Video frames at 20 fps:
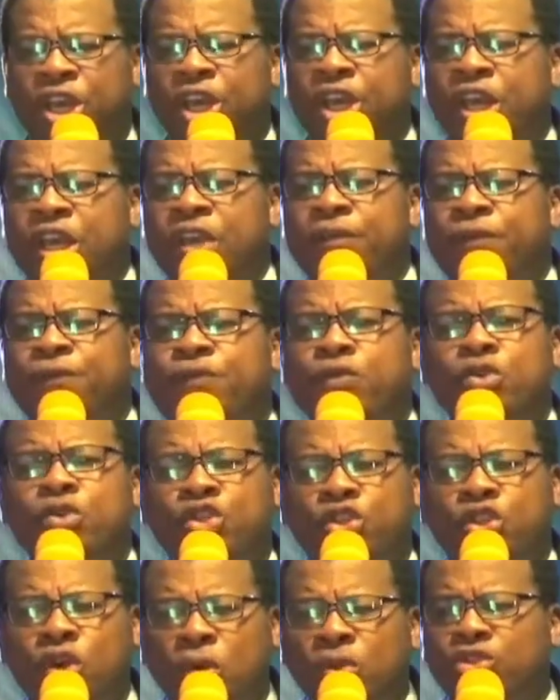If you
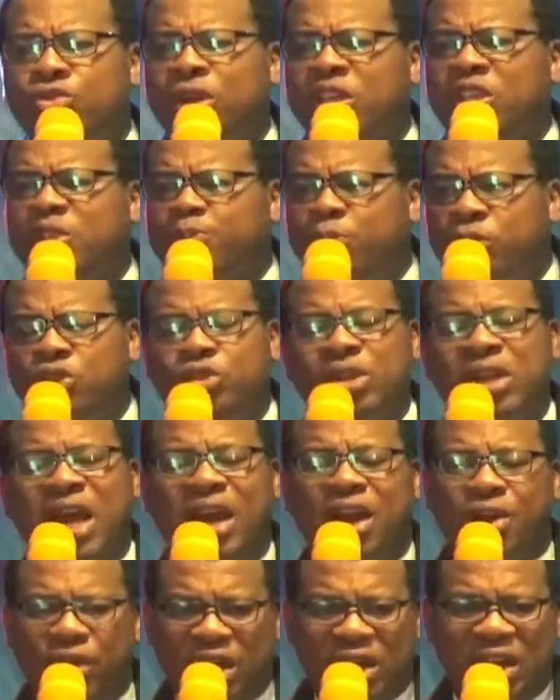don't respond to that
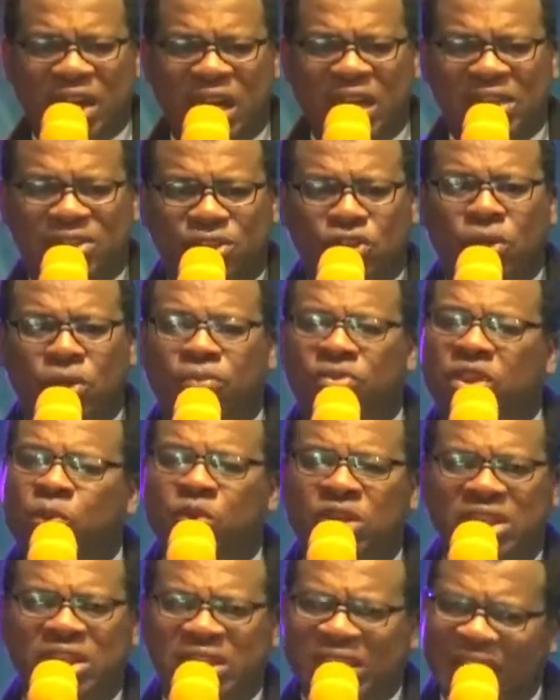greatness, something will
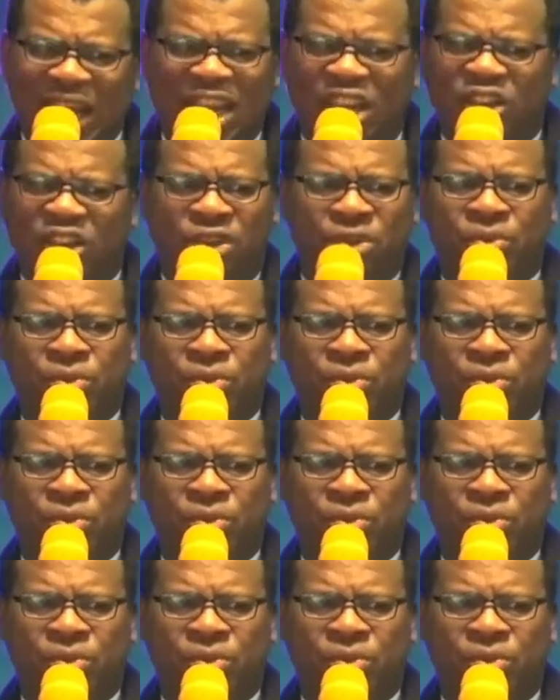die in you.